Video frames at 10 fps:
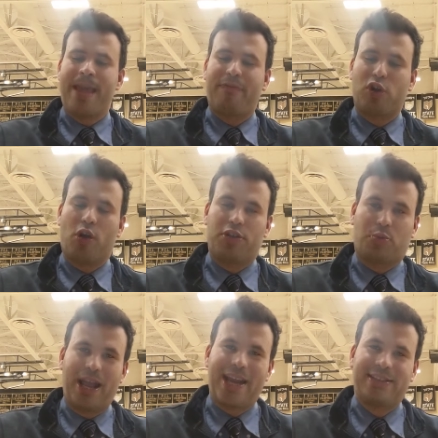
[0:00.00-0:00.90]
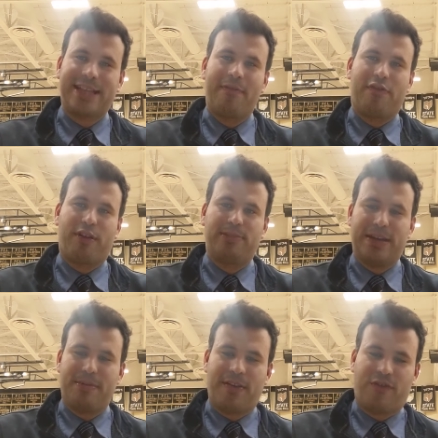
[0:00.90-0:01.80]
after going three out of seven from
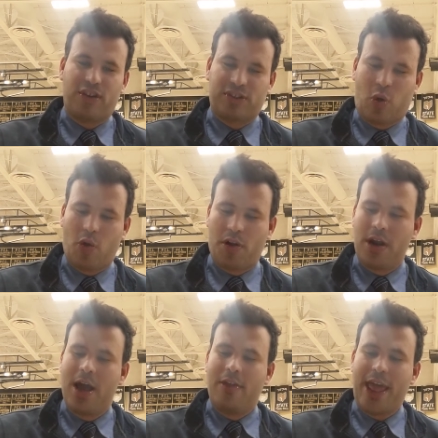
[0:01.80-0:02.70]
deep in the first quarter,